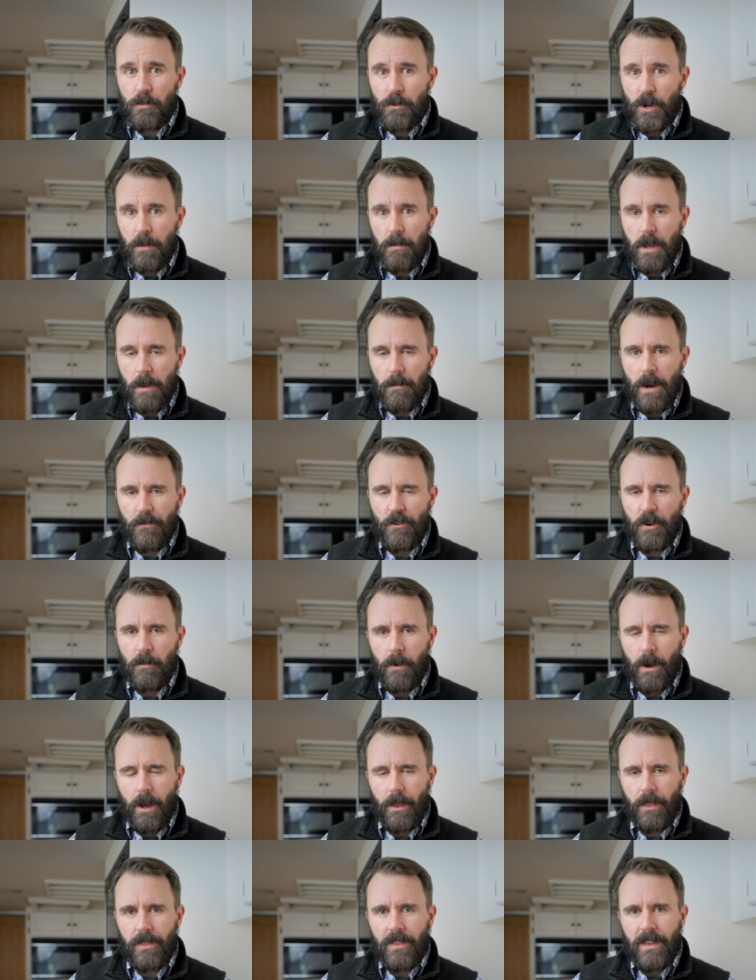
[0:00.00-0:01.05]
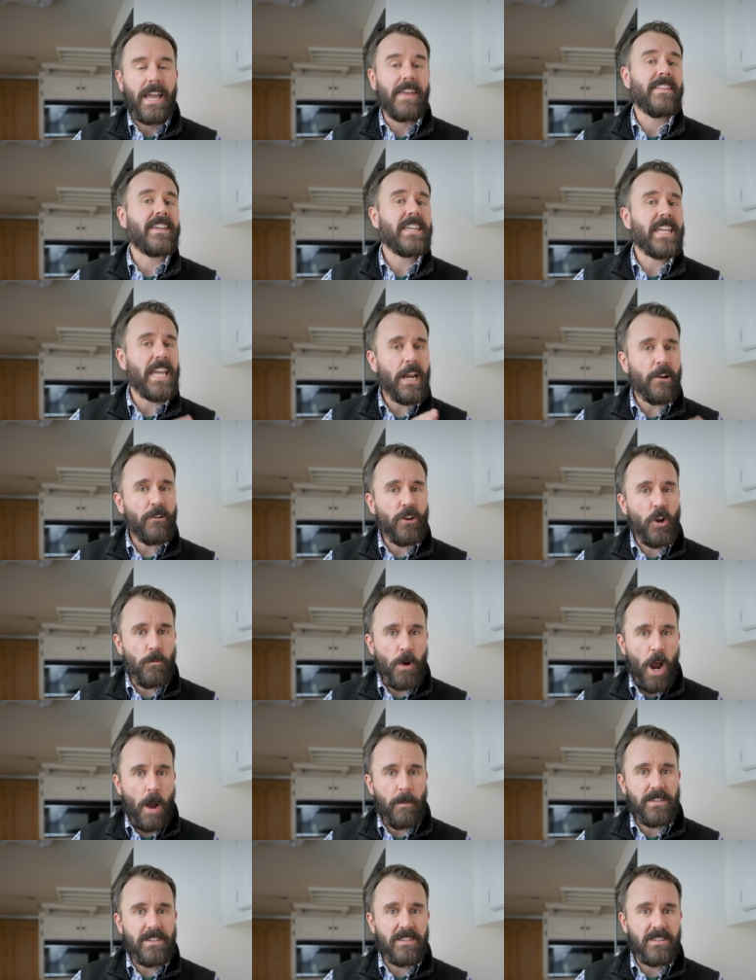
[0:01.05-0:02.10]
a premium every month, and the carrier
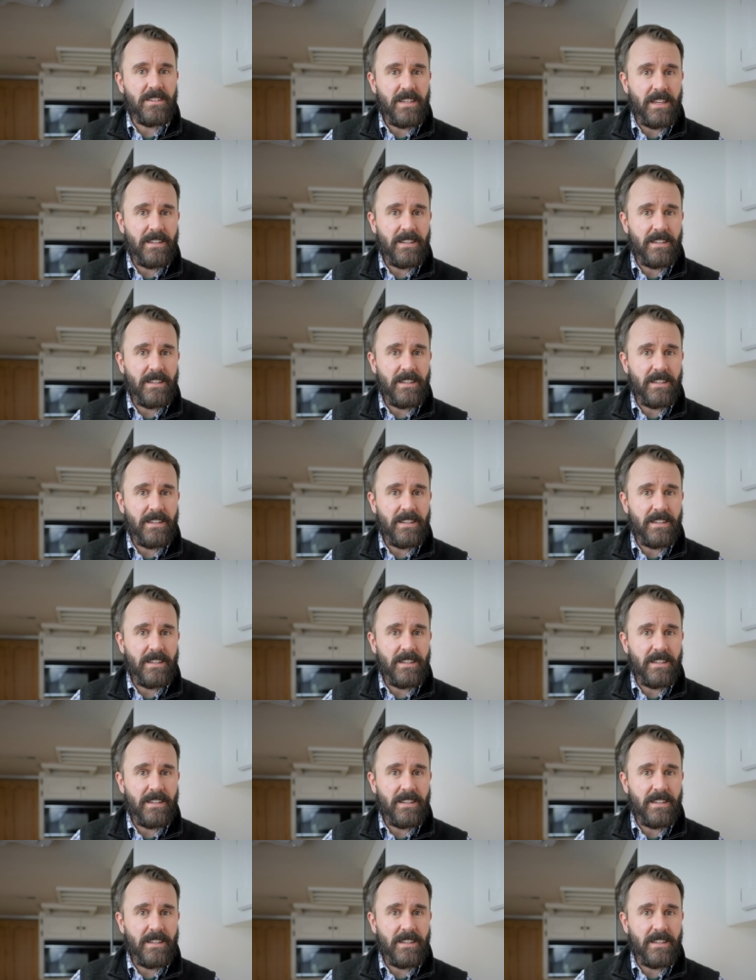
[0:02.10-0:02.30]
promises